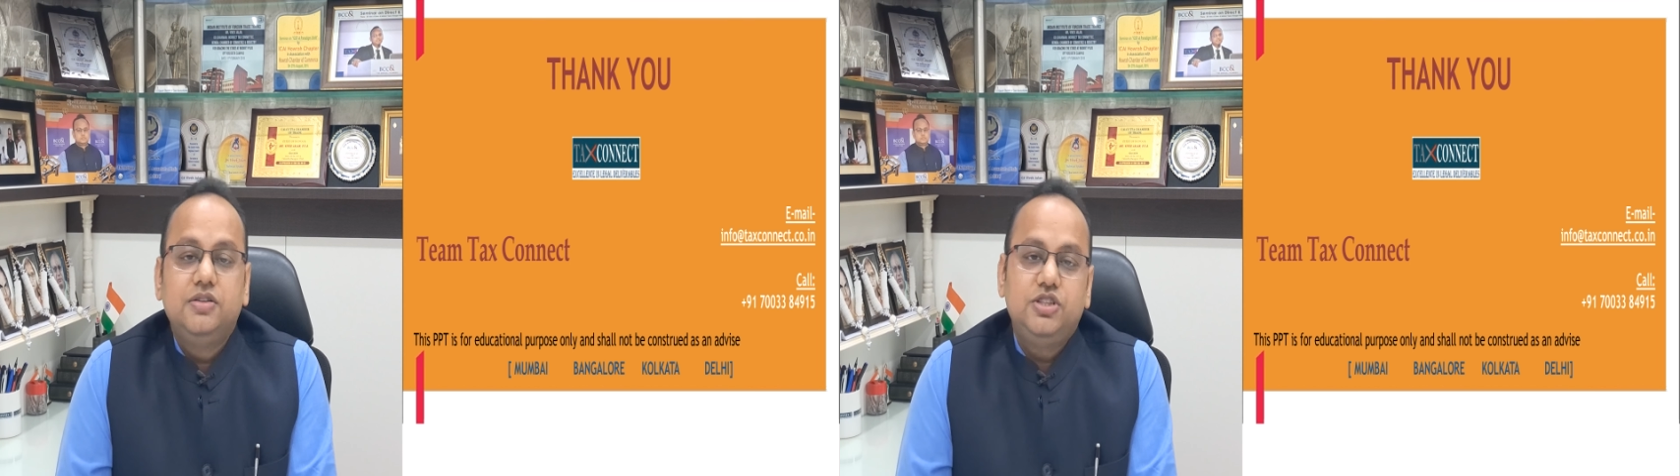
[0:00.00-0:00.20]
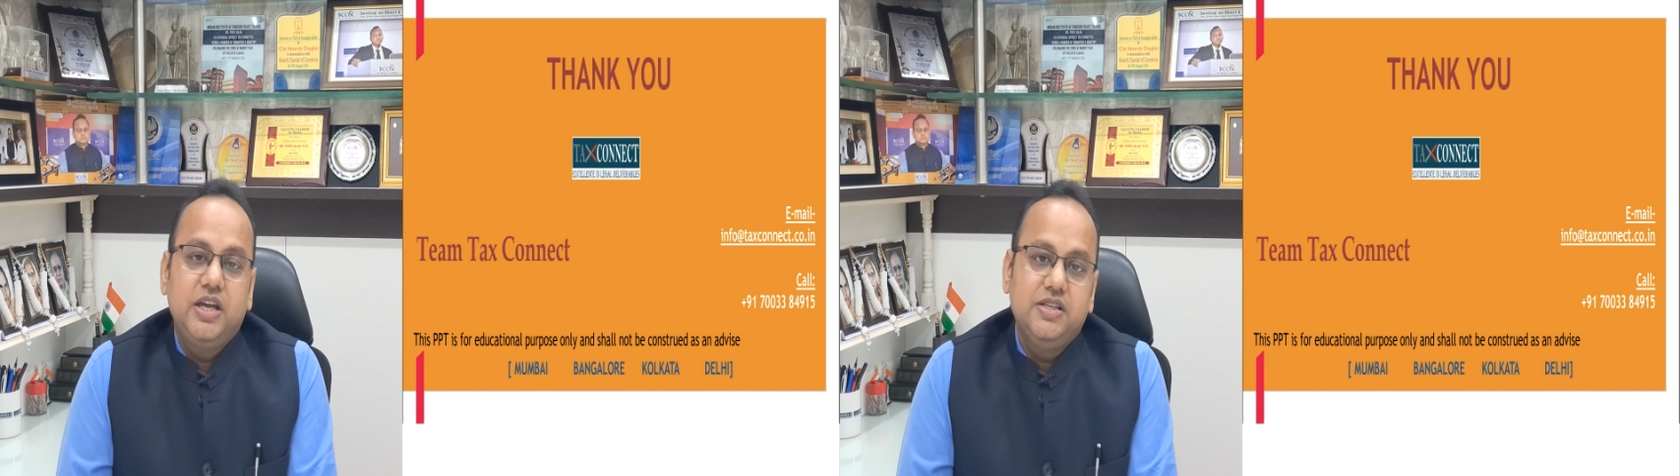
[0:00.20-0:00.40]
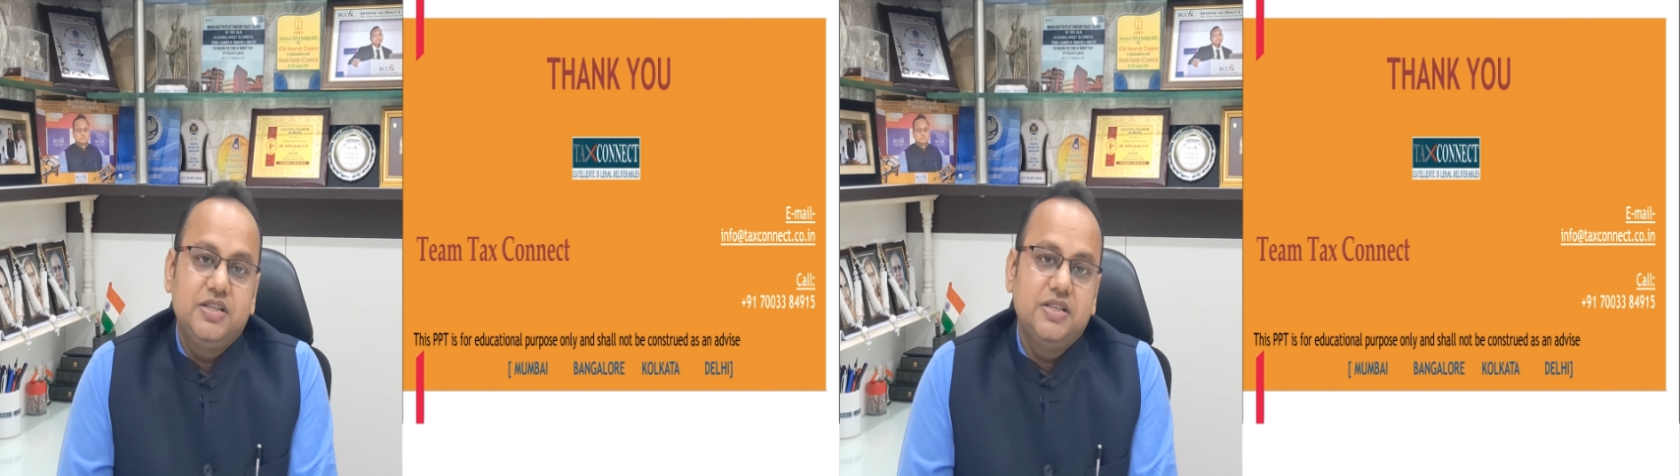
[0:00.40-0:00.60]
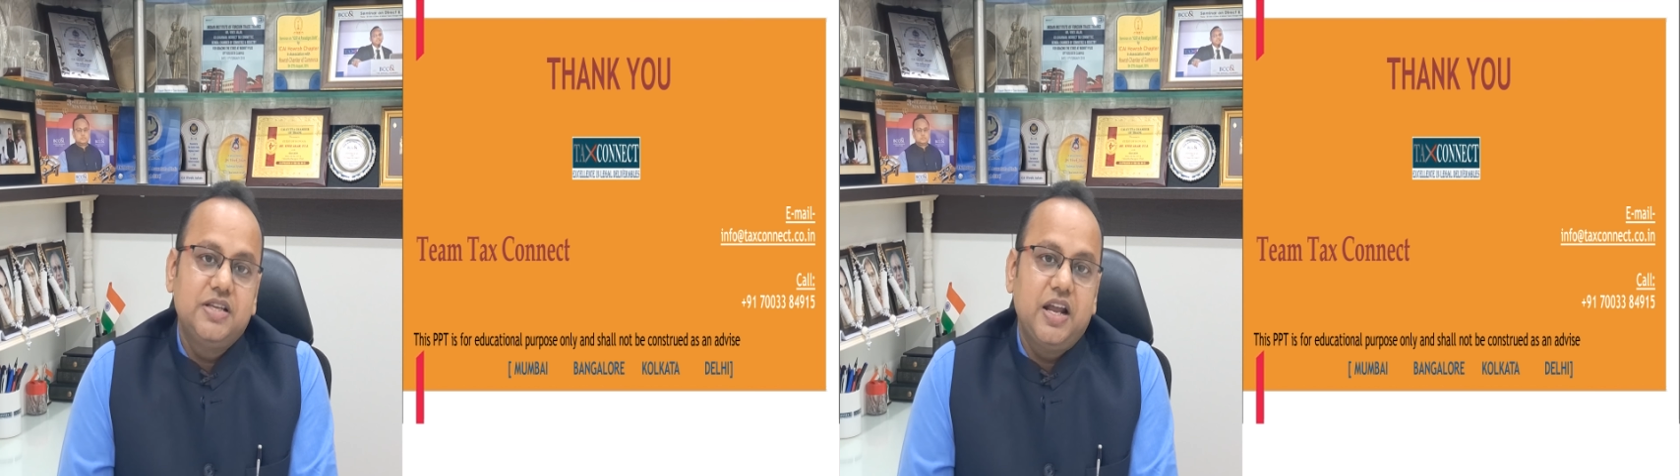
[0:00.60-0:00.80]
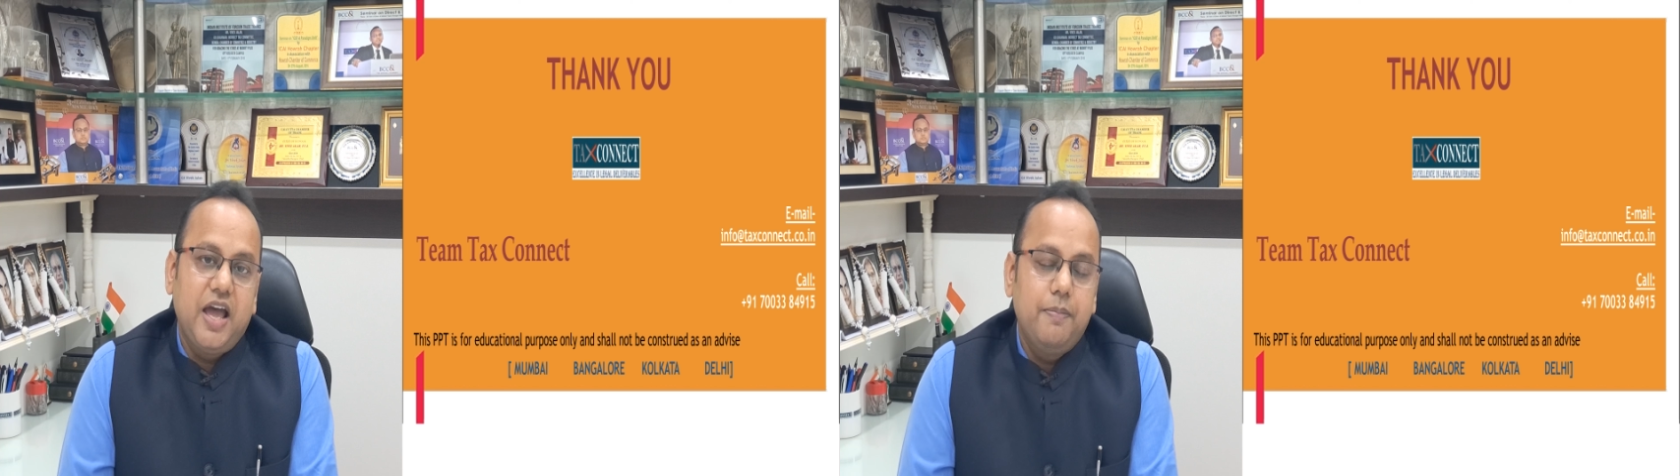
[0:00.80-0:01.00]
changes
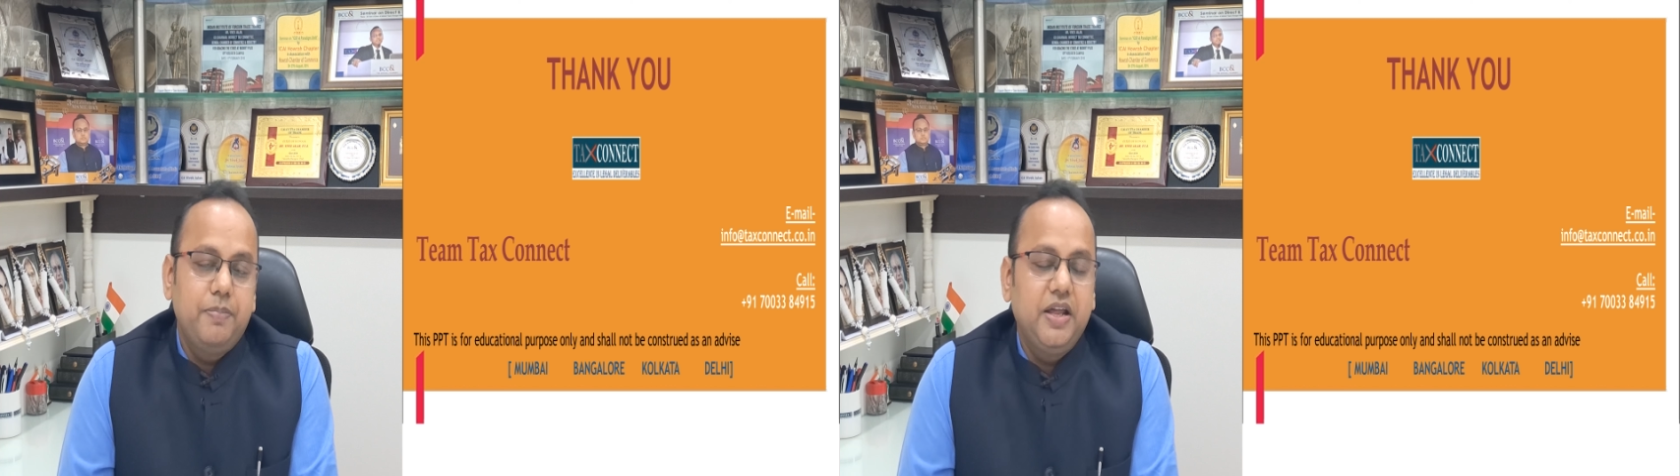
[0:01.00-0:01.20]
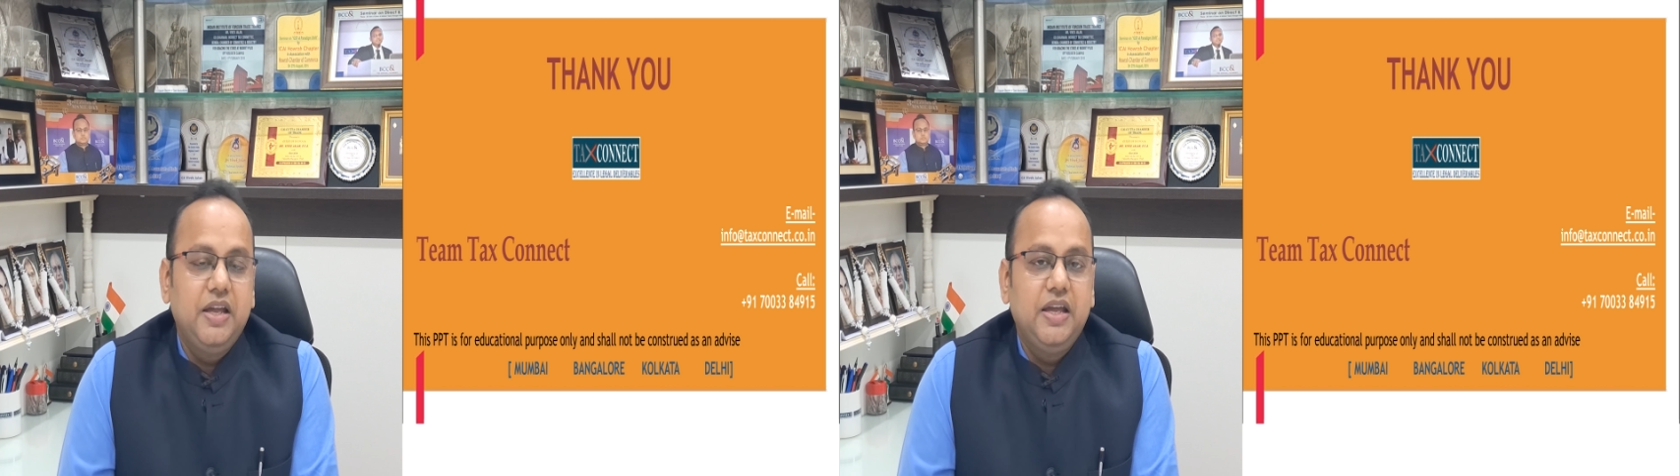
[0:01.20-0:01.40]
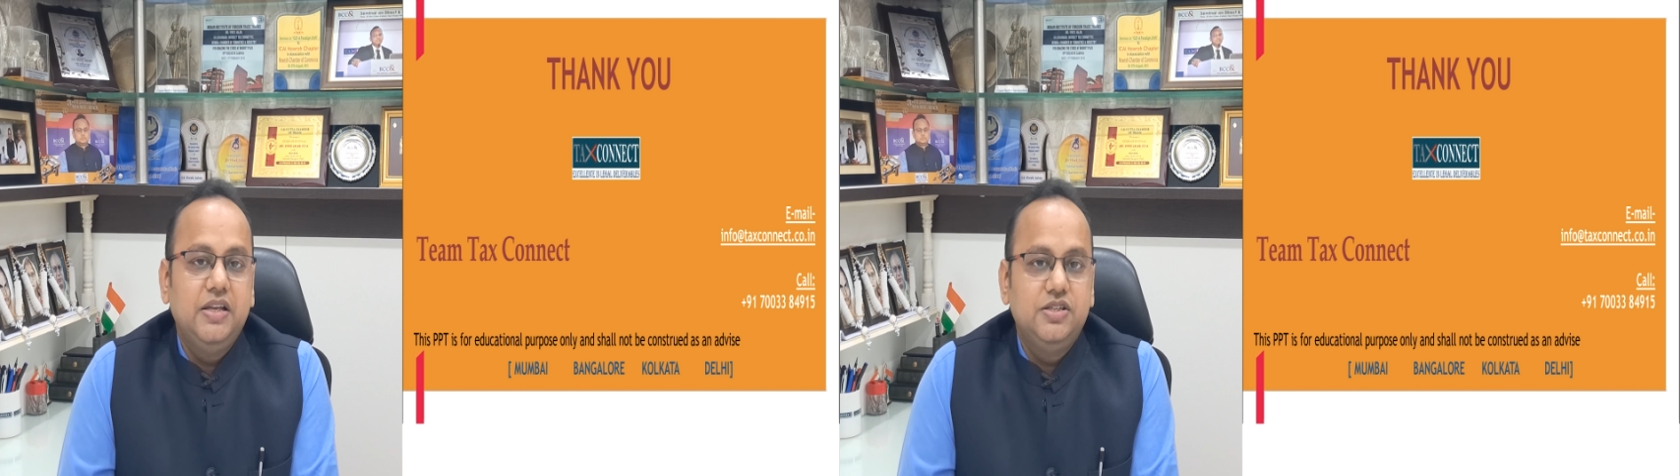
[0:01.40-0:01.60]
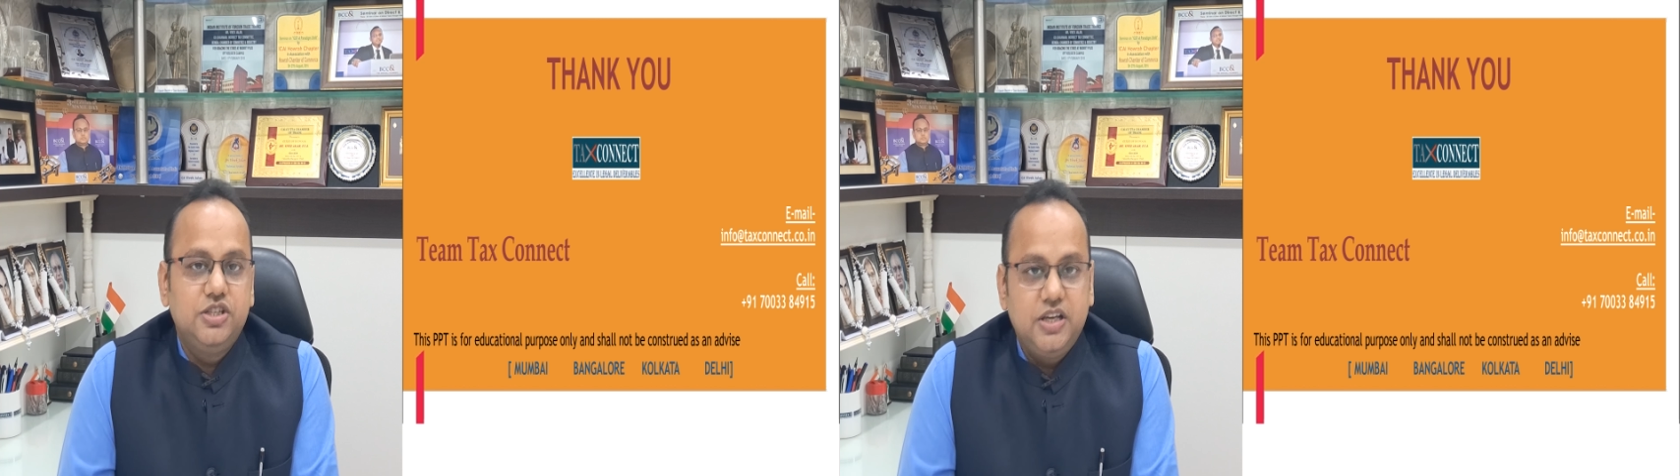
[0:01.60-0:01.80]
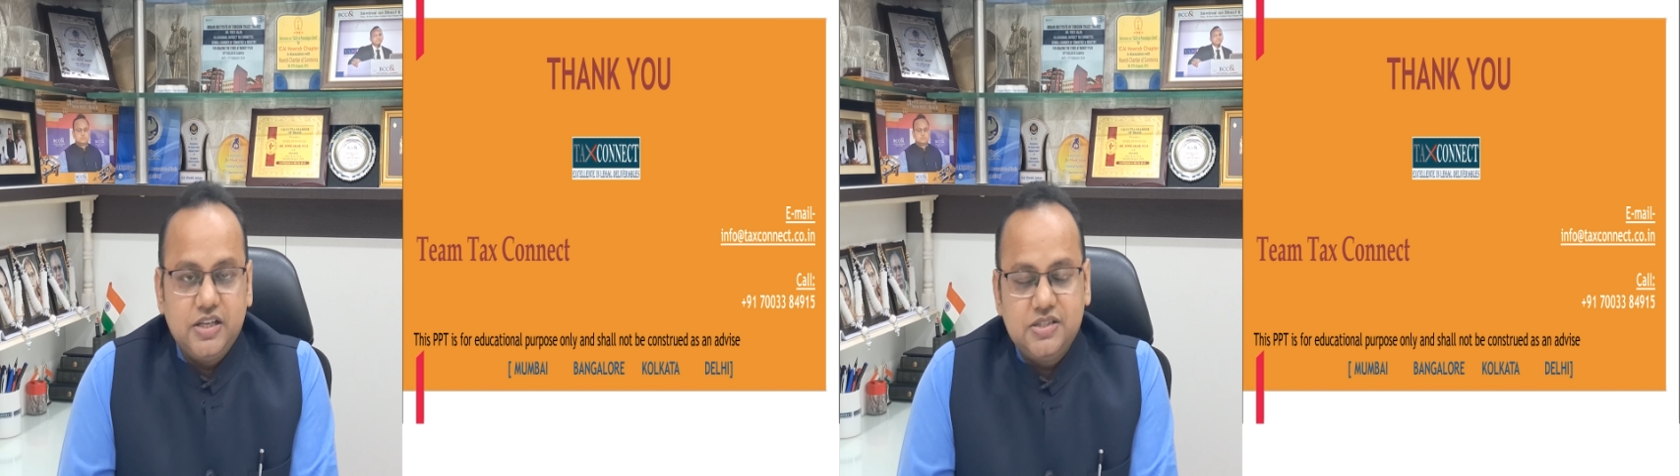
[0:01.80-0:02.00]
are happening in
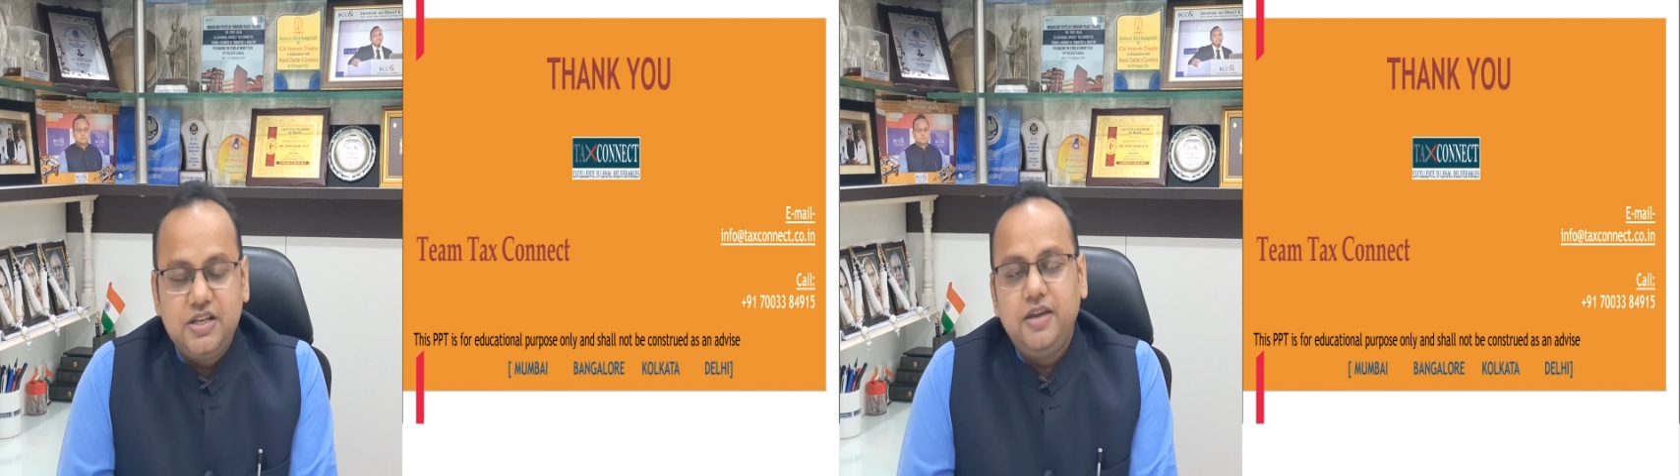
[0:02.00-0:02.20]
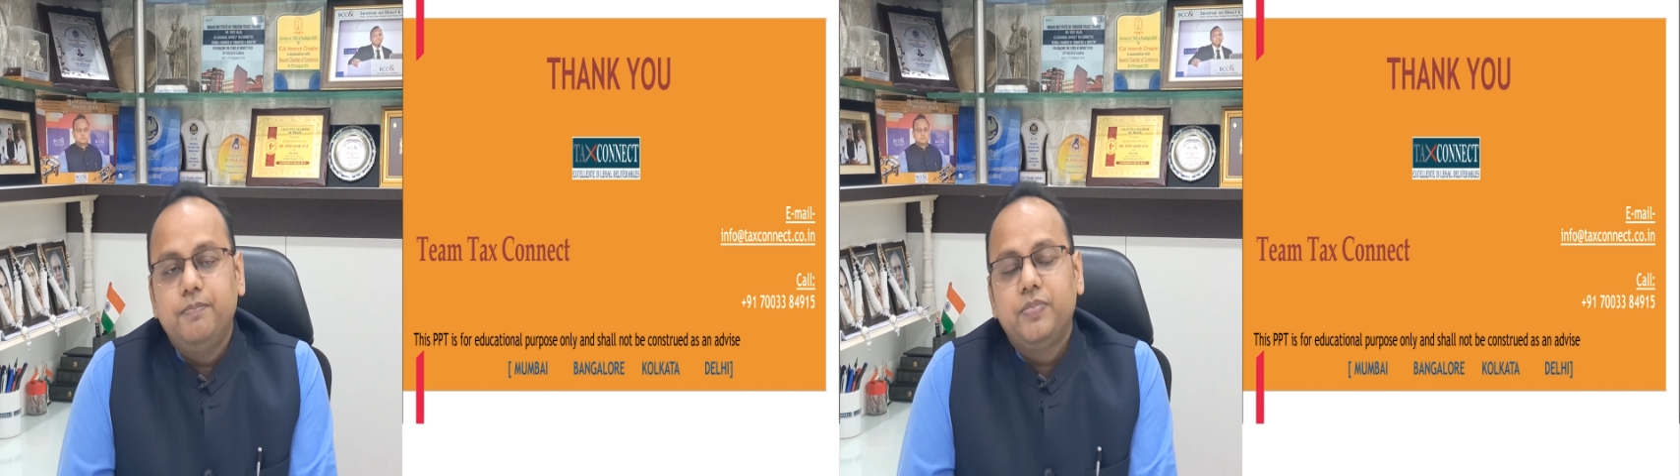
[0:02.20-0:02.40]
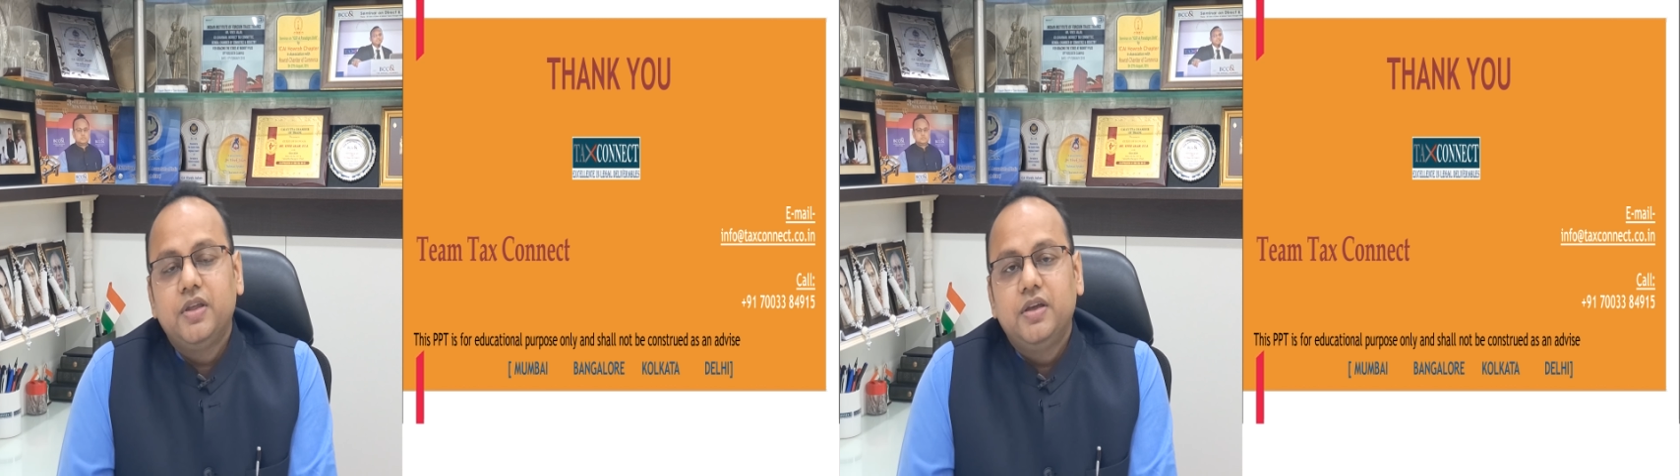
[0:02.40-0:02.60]
GST,